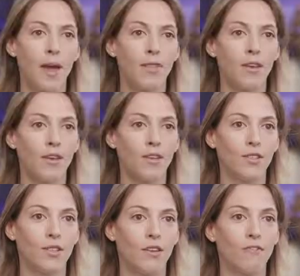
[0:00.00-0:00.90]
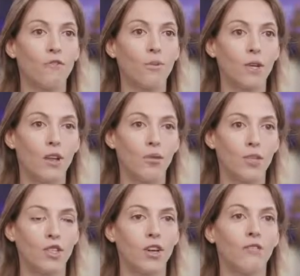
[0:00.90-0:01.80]
and there's a formula
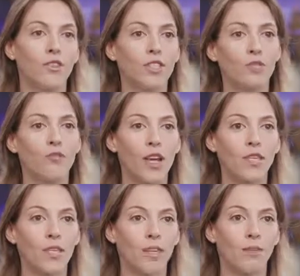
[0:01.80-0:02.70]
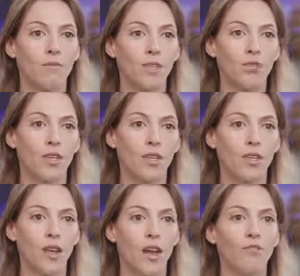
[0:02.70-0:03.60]
which governs the pricing
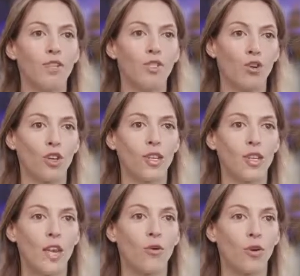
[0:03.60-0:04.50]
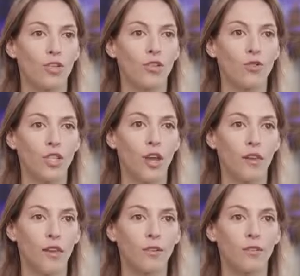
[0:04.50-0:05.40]
between every token in the network to each other.